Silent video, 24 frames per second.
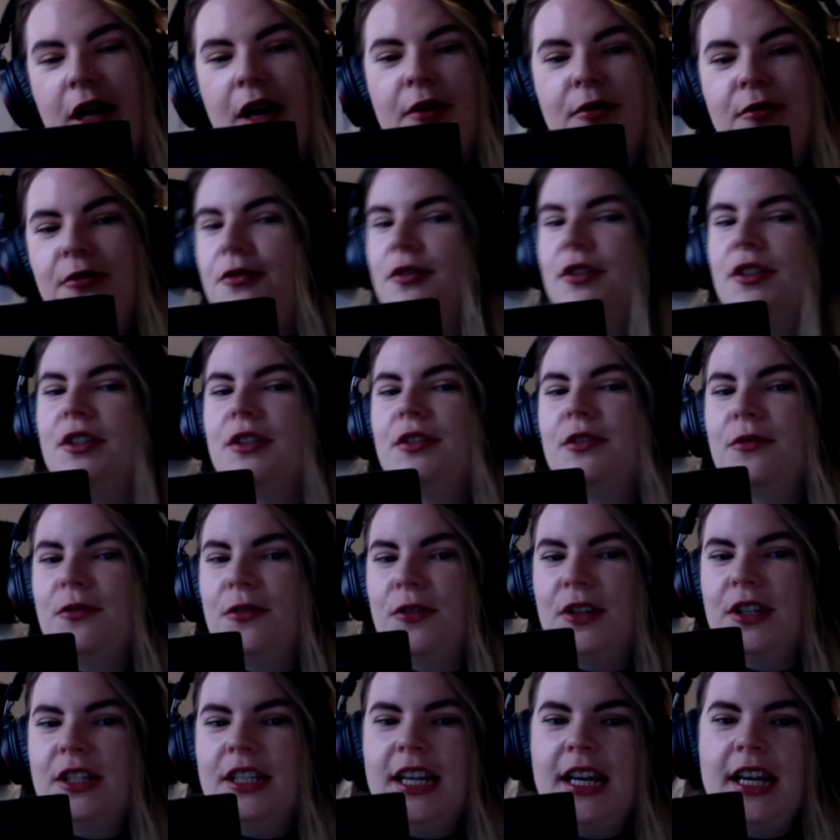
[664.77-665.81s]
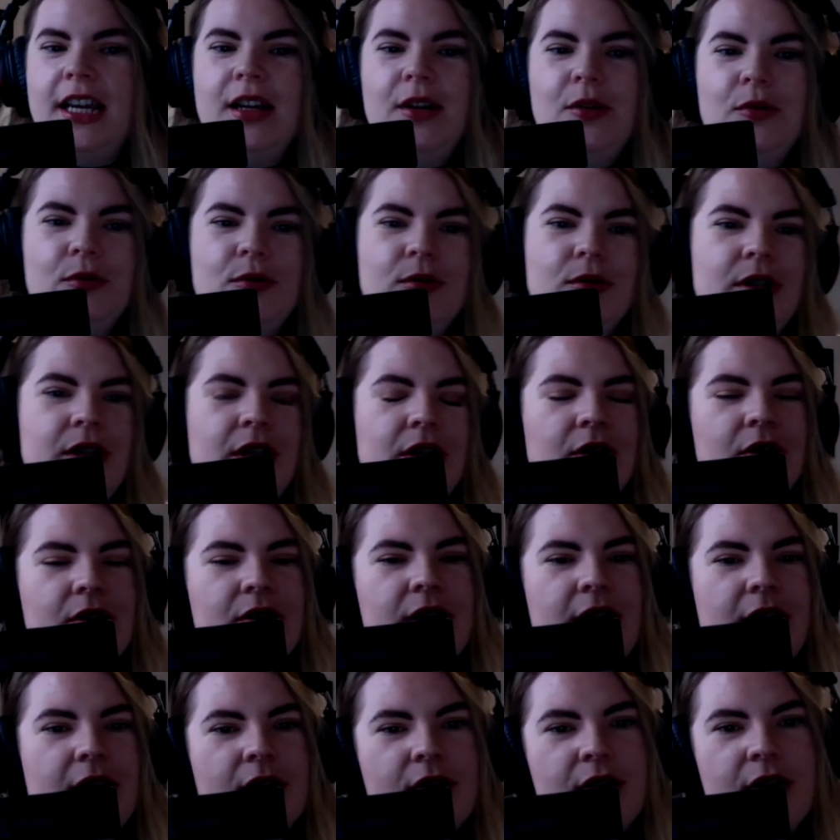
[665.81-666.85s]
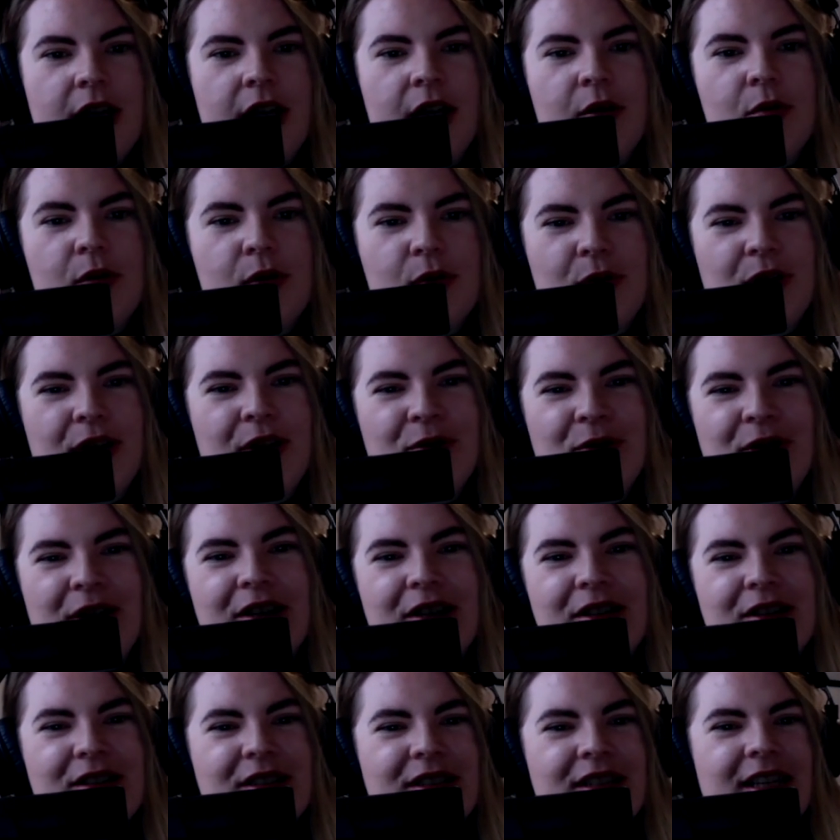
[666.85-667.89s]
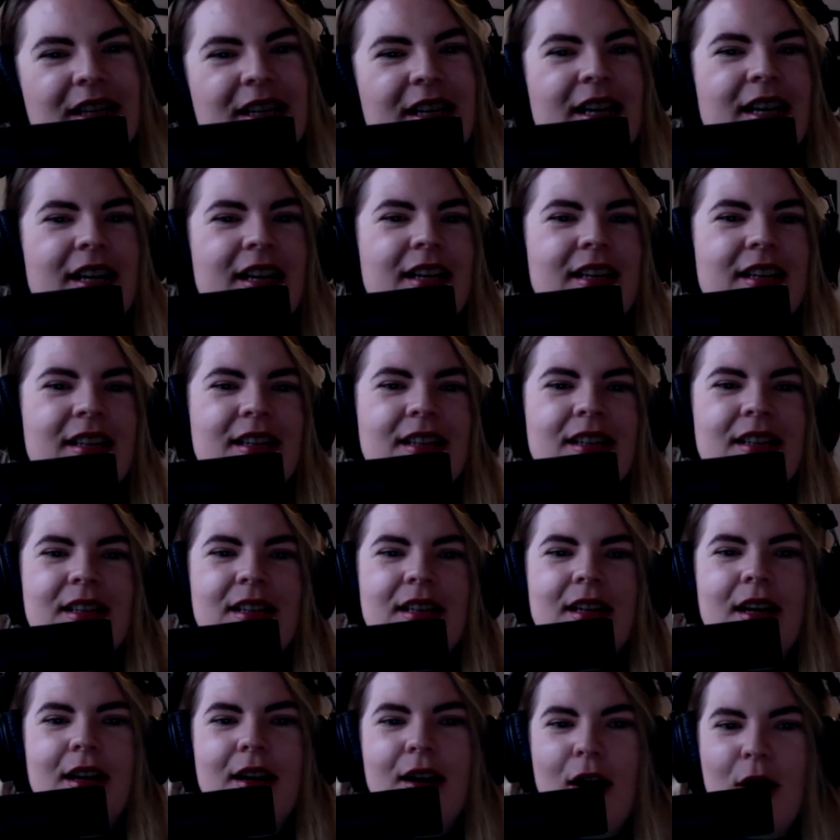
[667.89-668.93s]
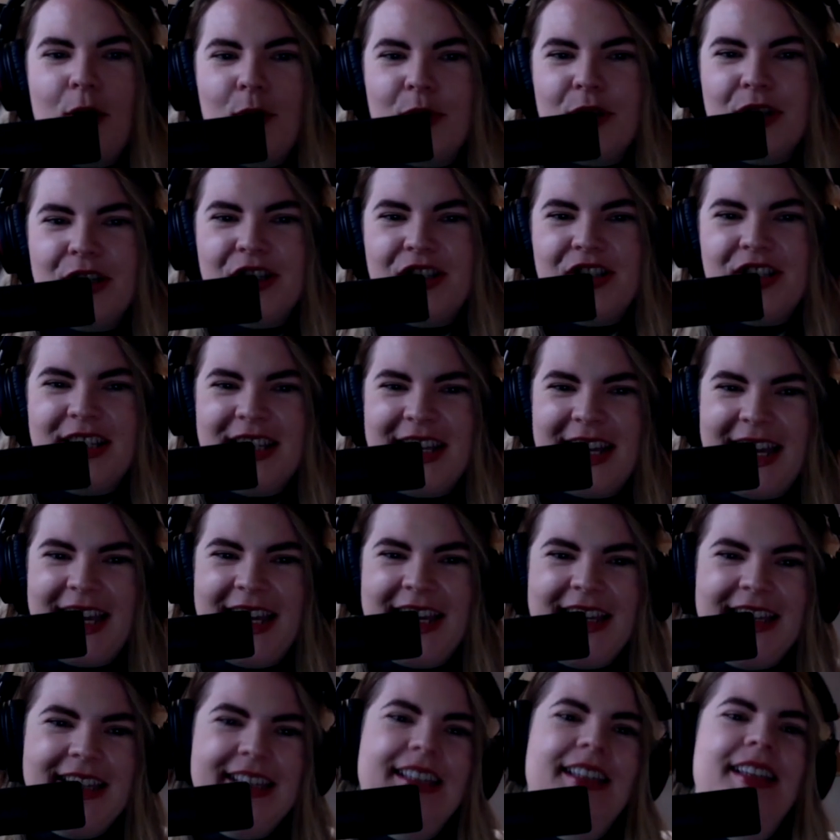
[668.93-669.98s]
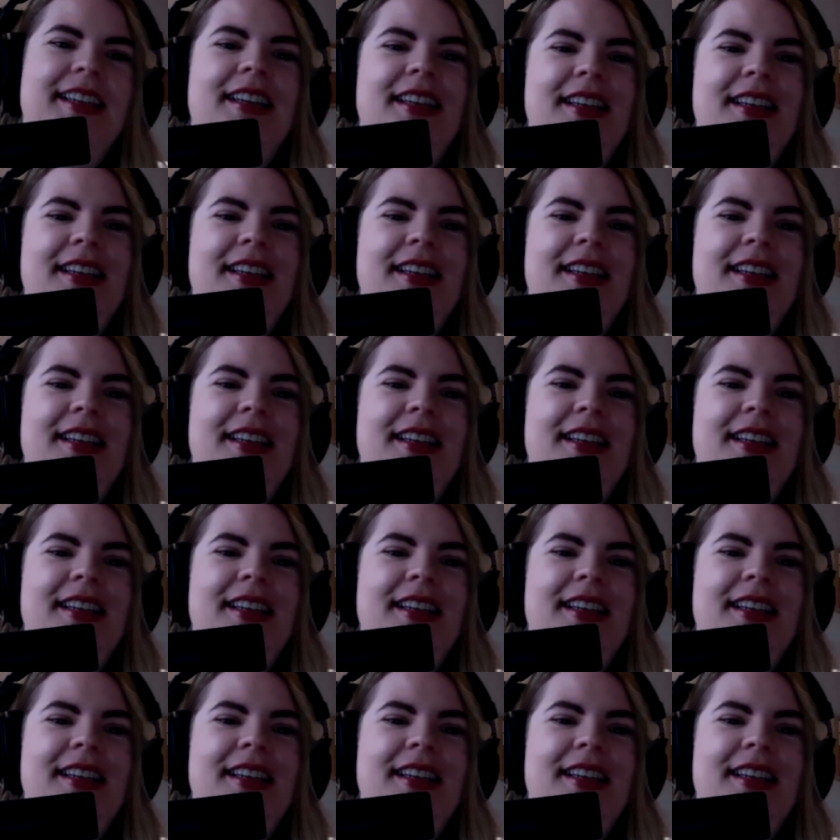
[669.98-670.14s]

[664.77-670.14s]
left for the day, you know, I'll say, okay, well, what, what else can I accomplish today?